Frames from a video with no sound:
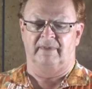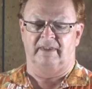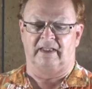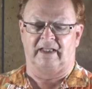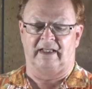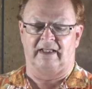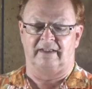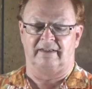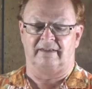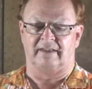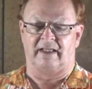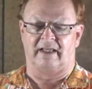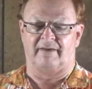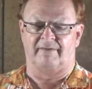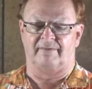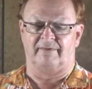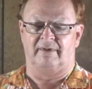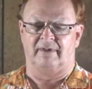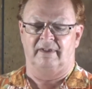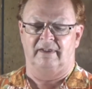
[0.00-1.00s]

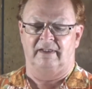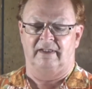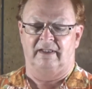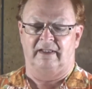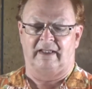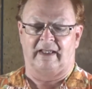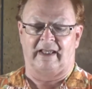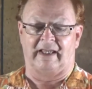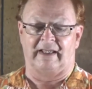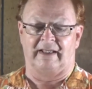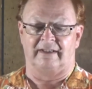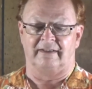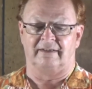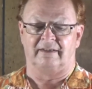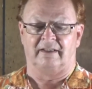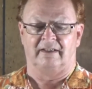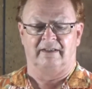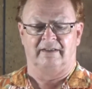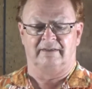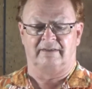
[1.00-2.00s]
and
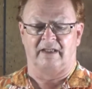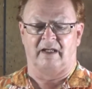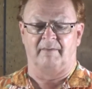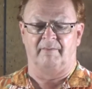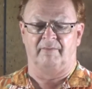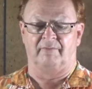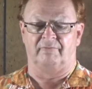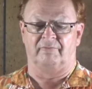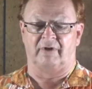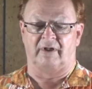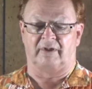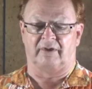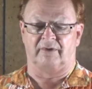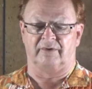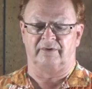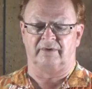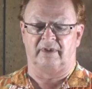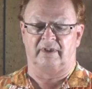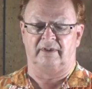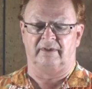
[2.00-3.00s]
some
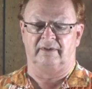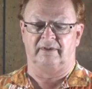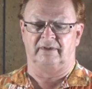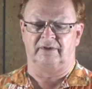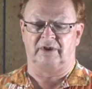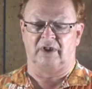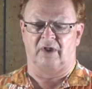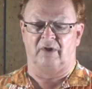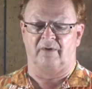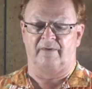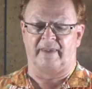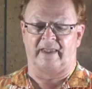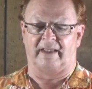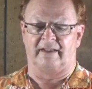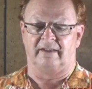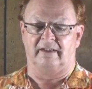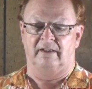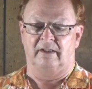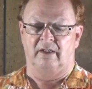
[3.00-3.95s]
records show that